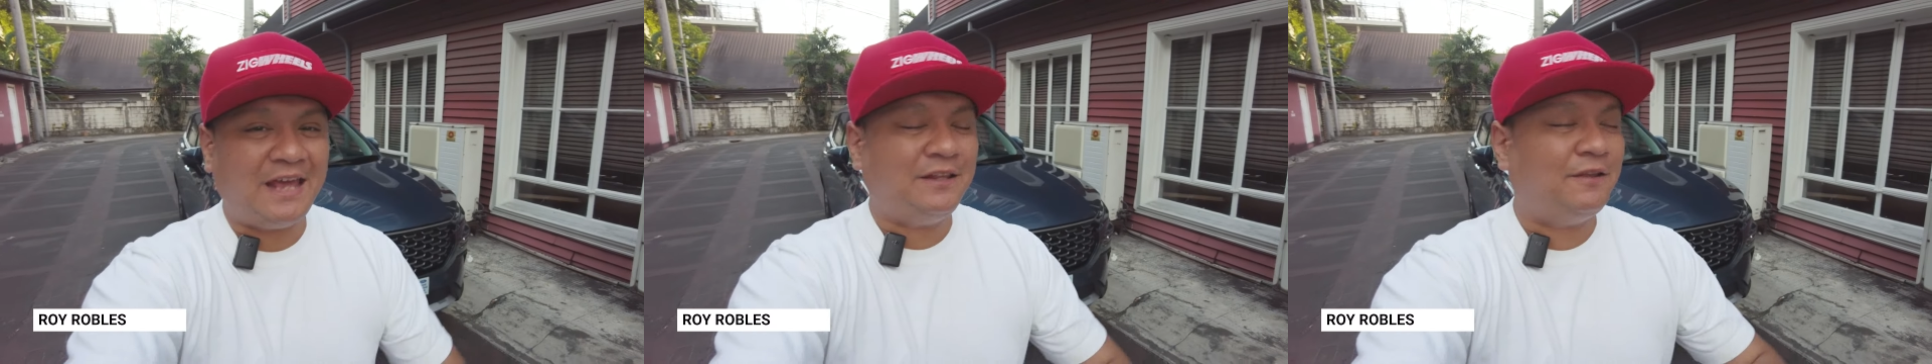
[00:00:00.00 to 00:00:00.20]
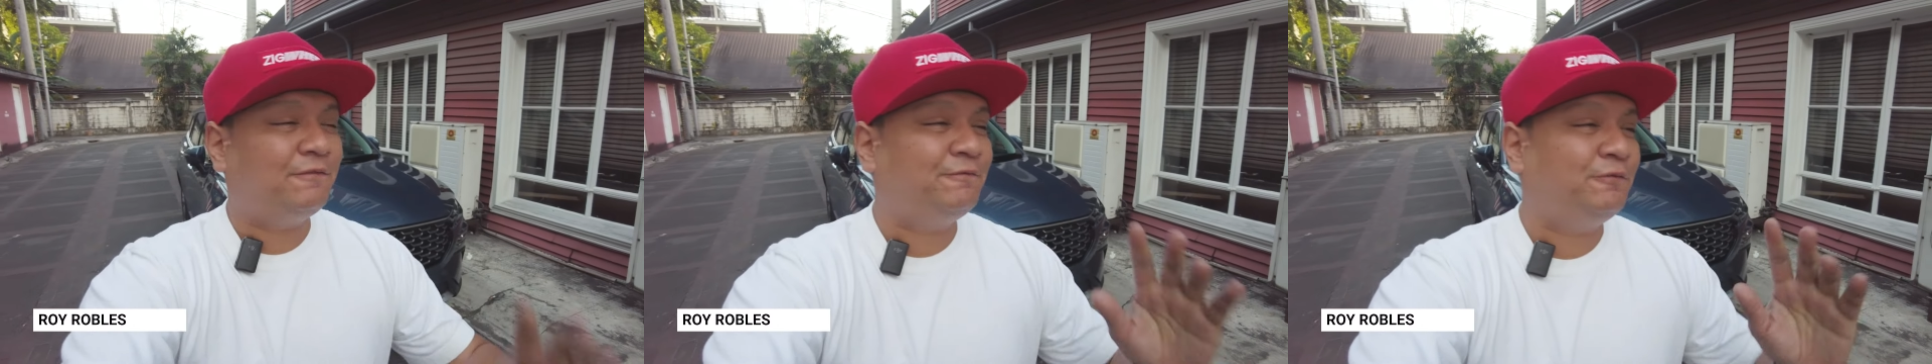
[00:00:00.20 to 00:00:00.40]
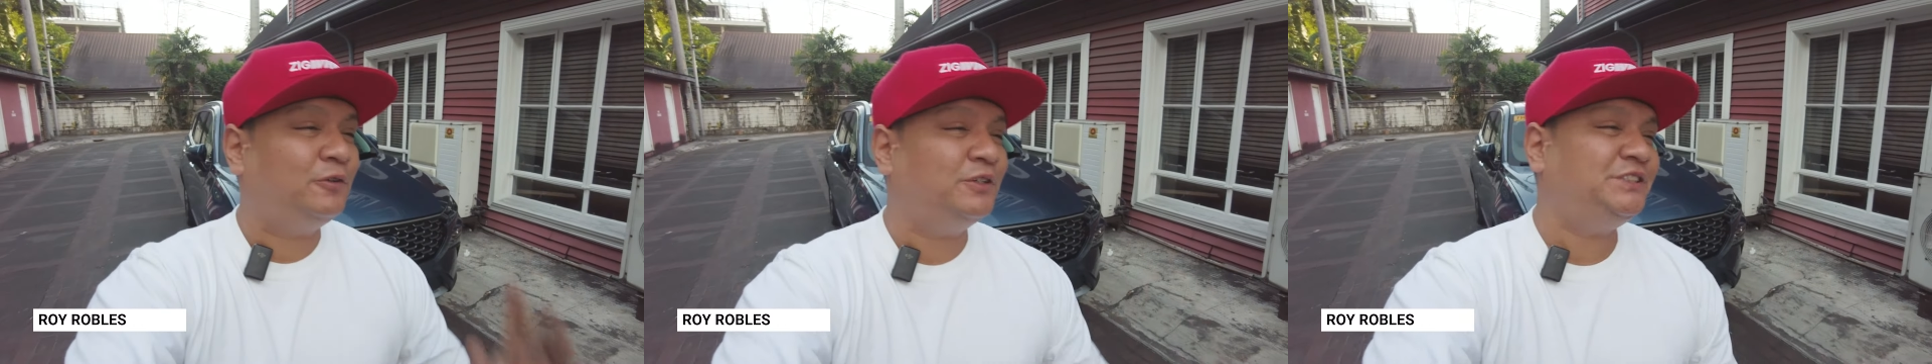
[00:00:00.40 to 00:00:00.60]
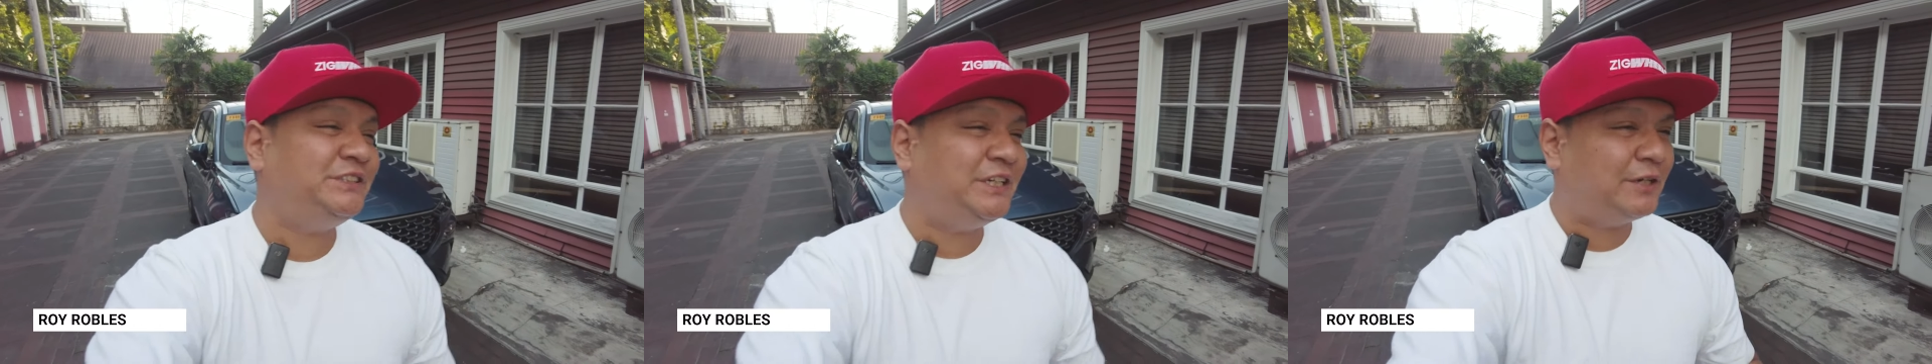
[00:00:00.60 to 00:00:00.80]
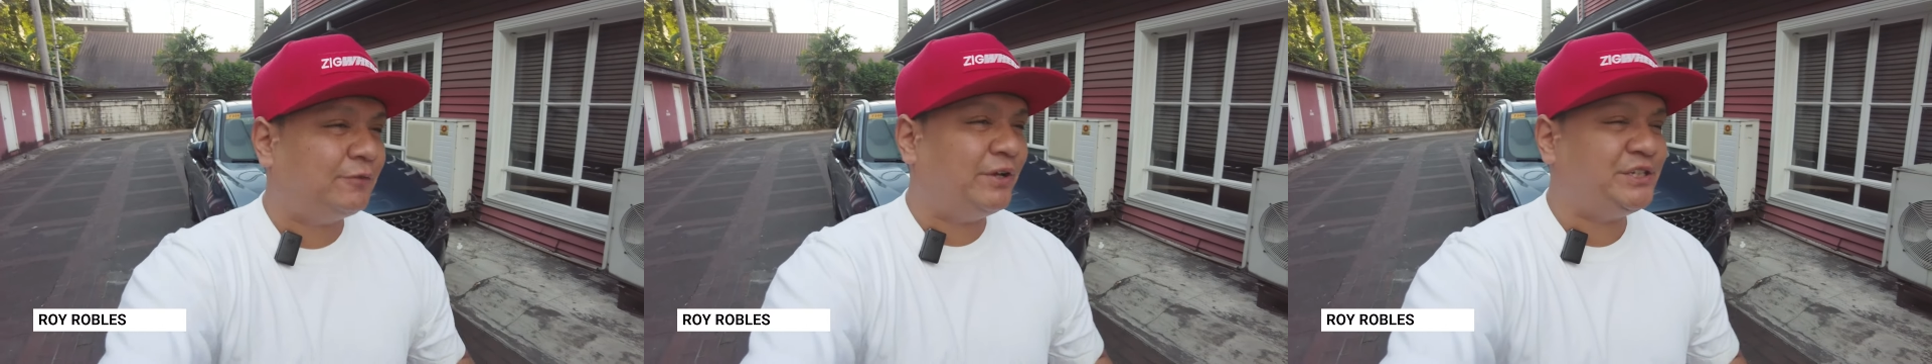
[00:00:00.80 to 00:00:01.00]
and the first
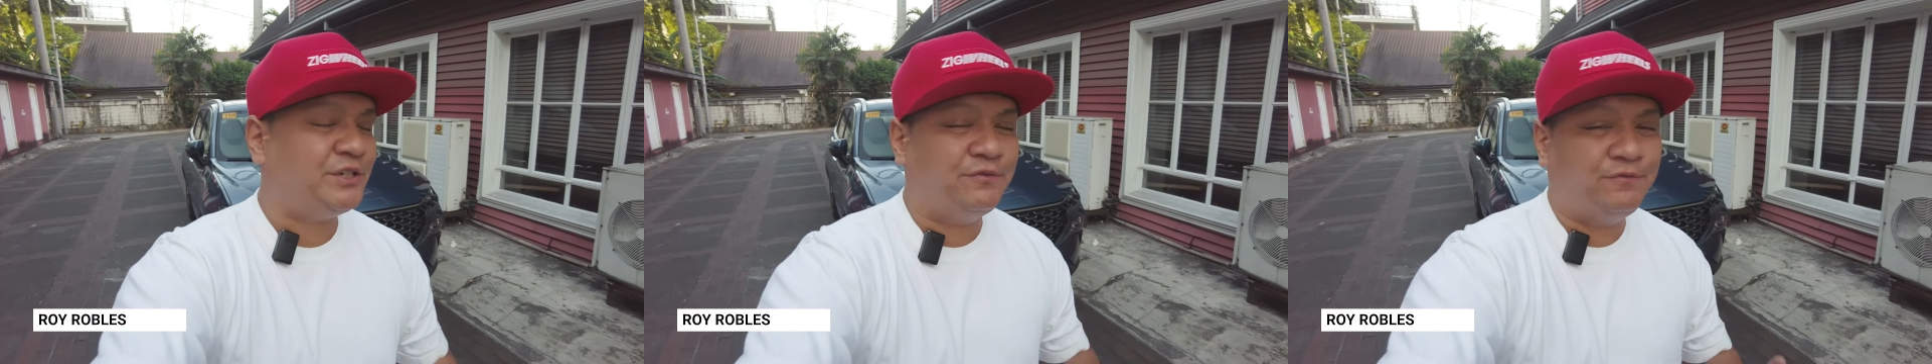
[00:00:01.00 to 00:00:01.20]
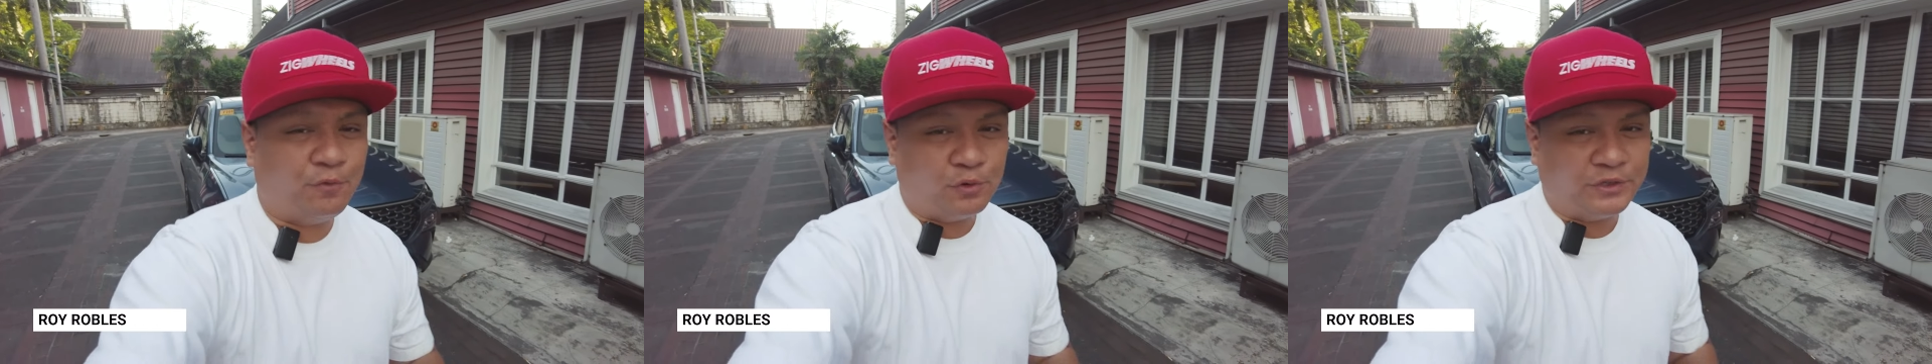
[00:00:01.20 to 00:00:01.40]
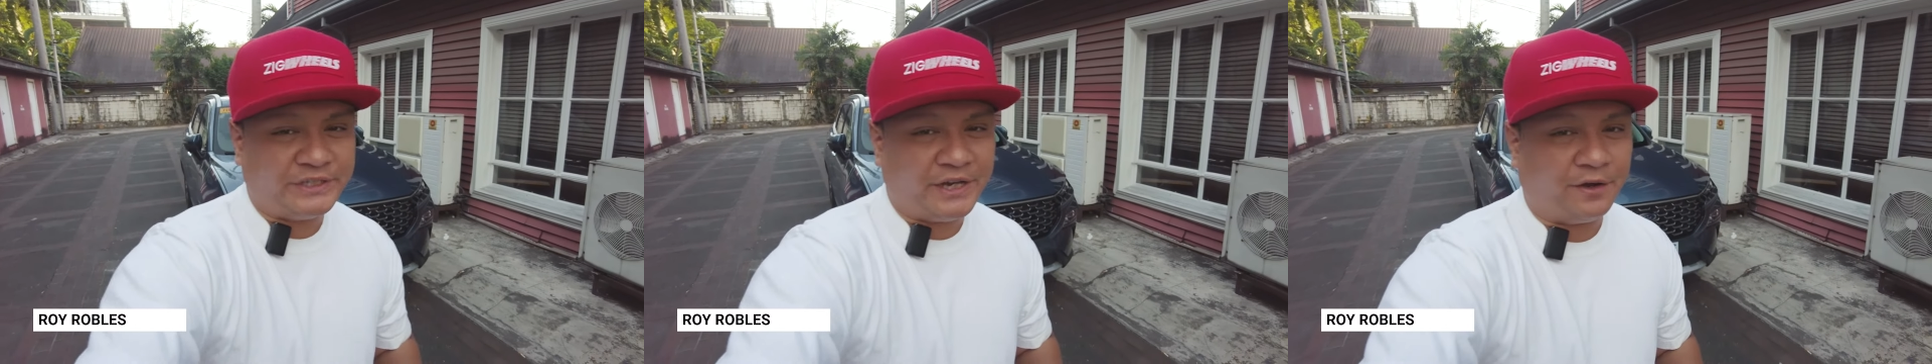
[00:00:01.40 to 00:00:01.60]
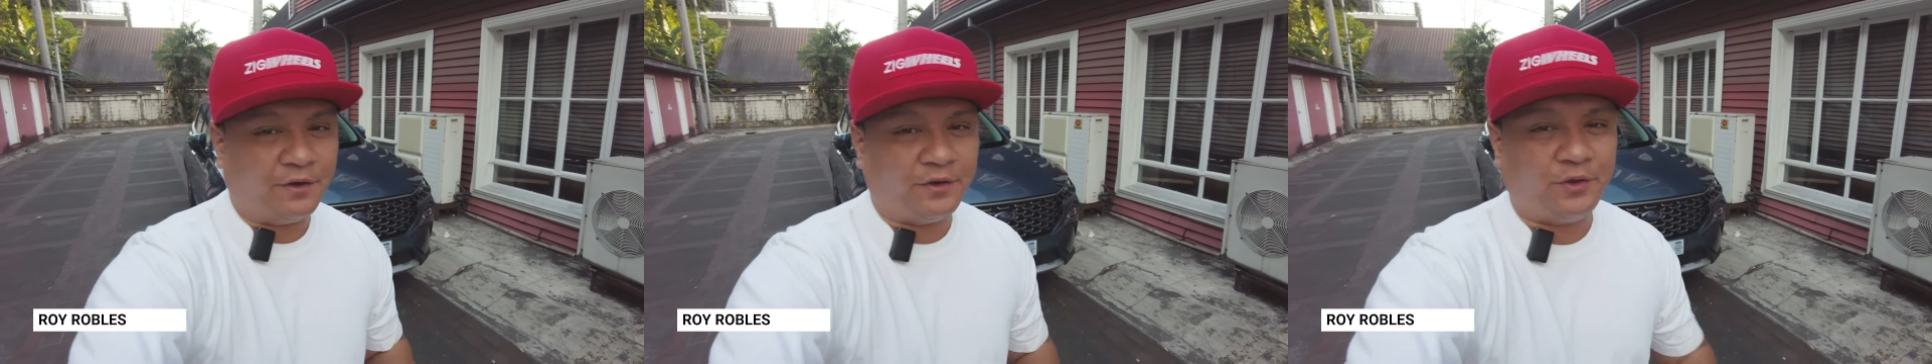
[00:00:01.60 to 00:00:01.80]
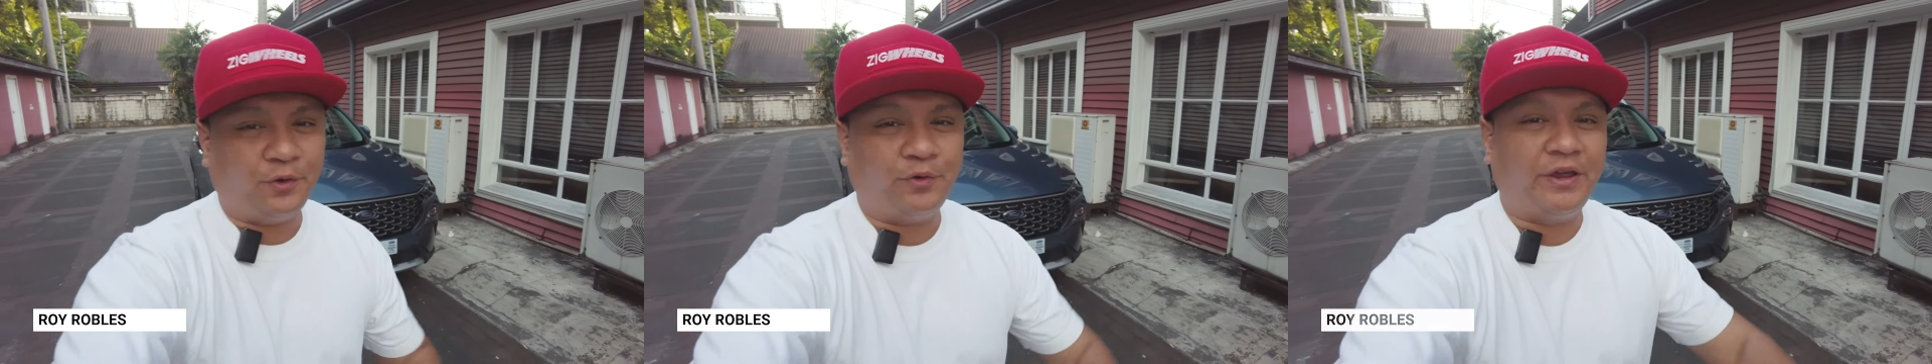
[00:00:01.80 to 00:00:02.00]
generation Ford
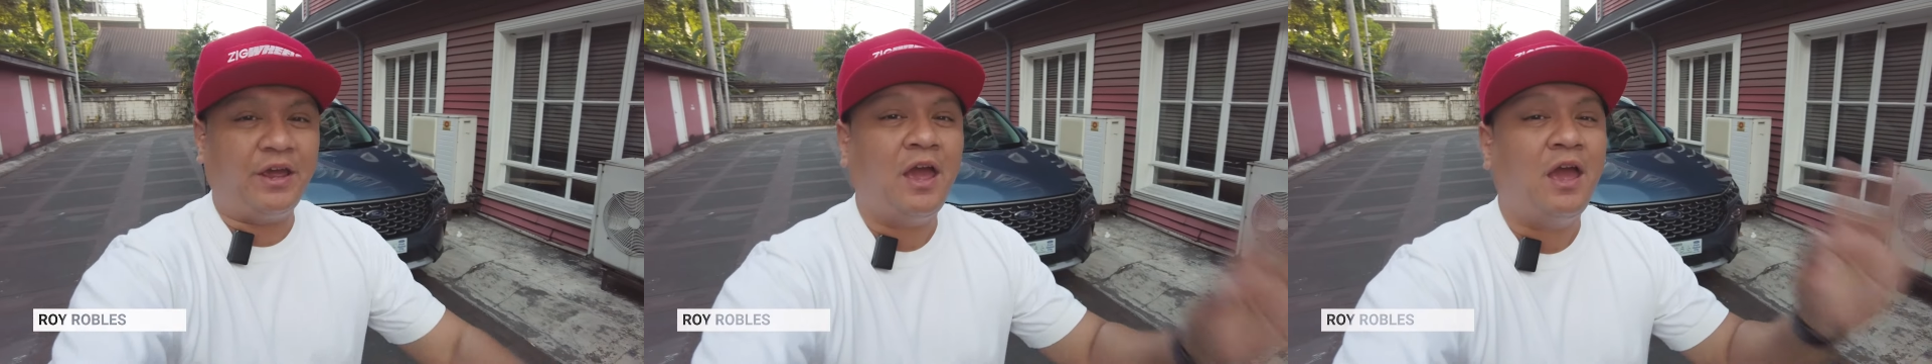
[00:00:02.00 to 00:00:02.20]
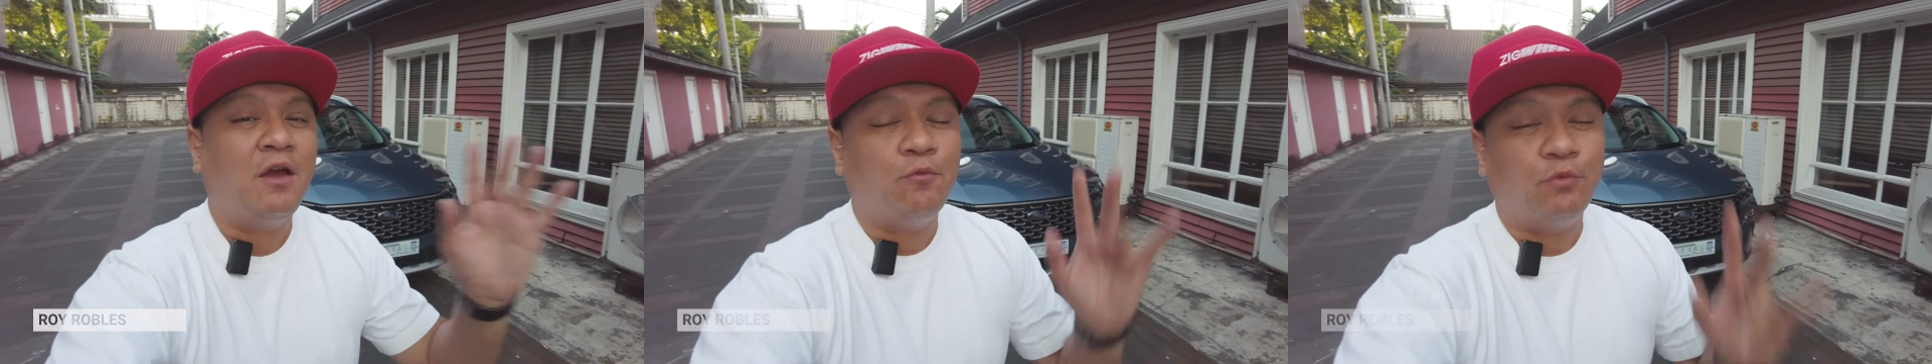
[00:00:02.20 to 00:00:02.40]
Territory